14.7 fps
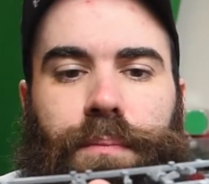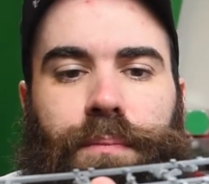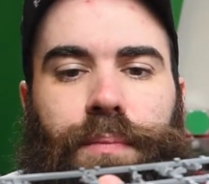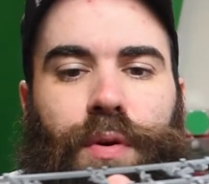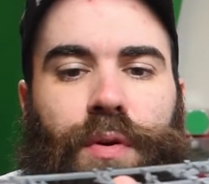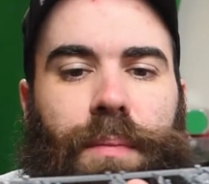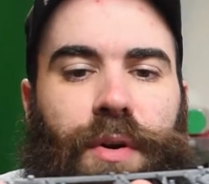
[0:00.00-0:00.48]

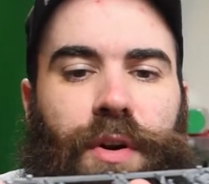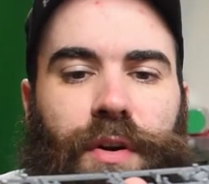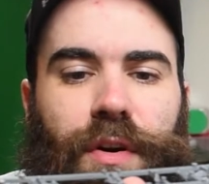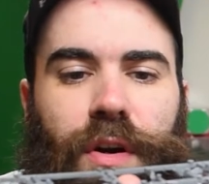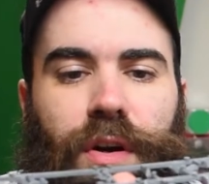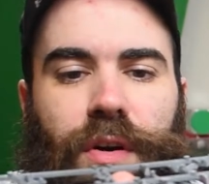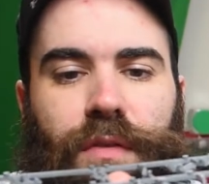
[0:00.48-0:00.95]

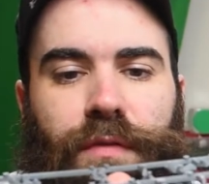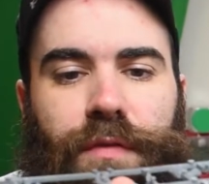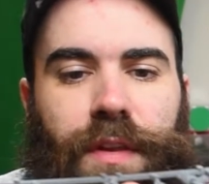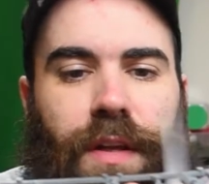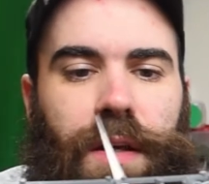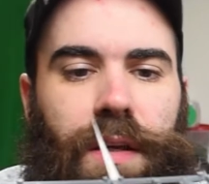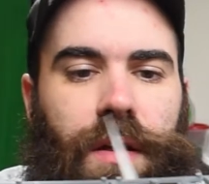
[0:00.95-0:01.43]
perimeter
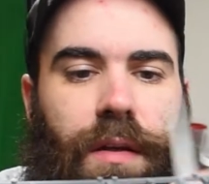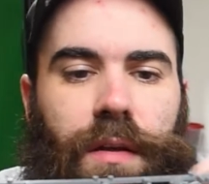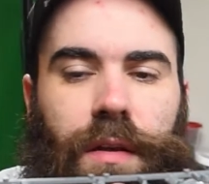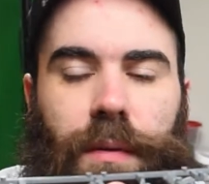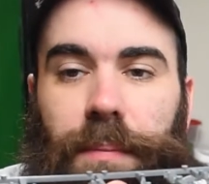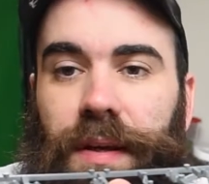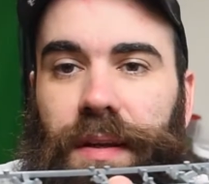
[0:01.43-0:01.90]
of
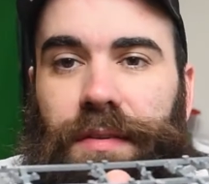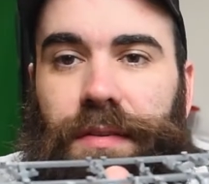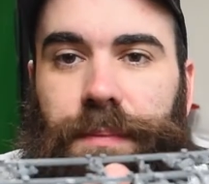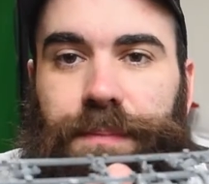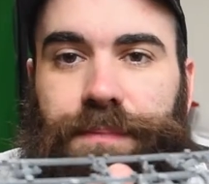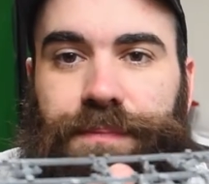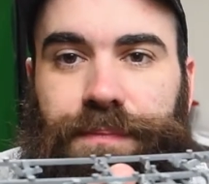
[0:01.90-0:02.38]
the
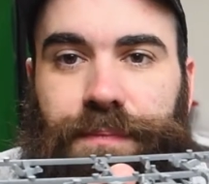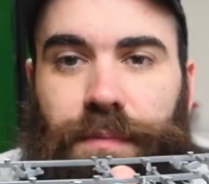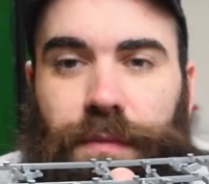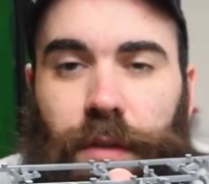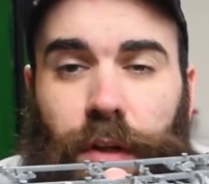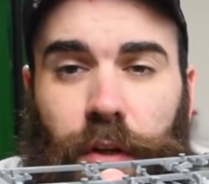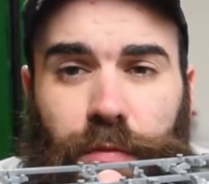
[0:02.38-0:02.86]
piece.
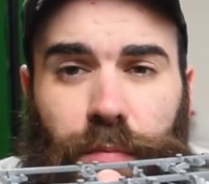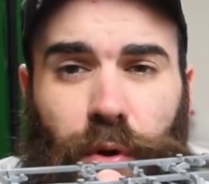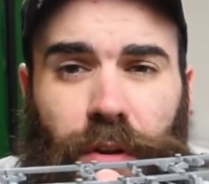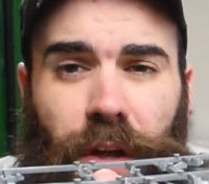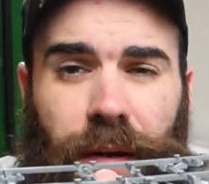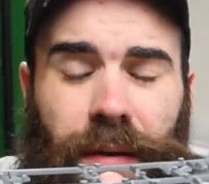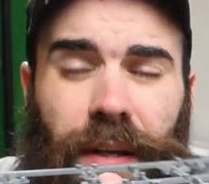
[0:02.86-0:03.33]
And that's your
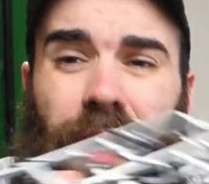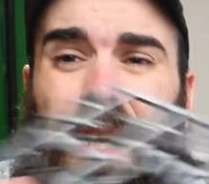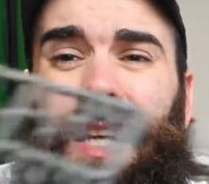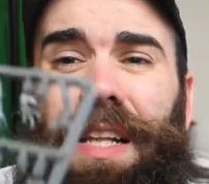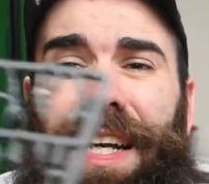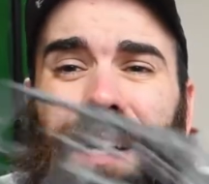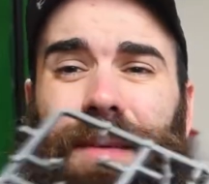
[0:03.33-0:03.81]
mold line.
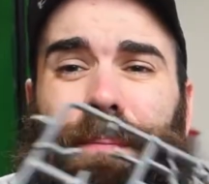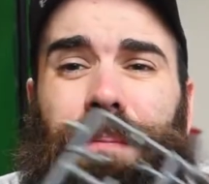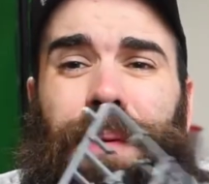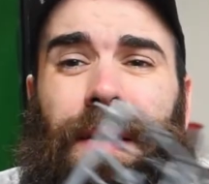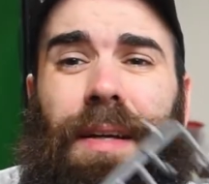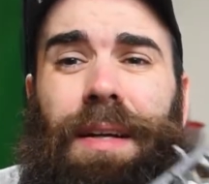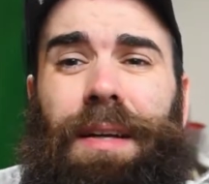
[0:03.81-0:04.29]
Clean them,
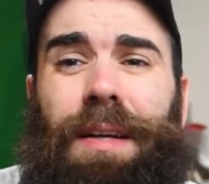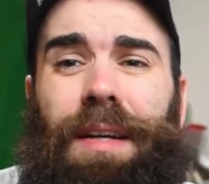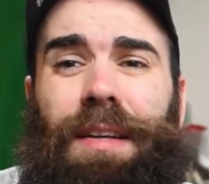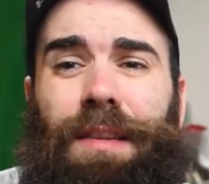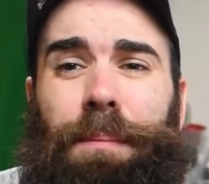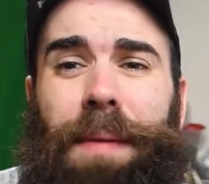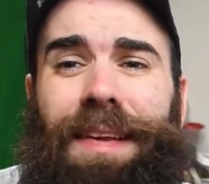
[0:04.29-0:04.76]

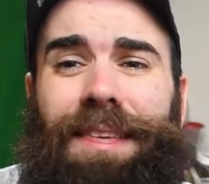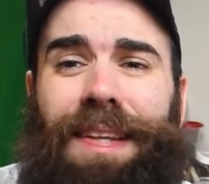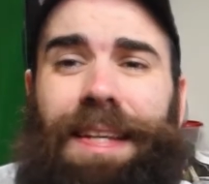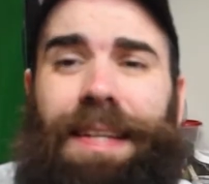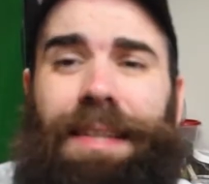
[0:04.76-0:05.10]
because they're messy.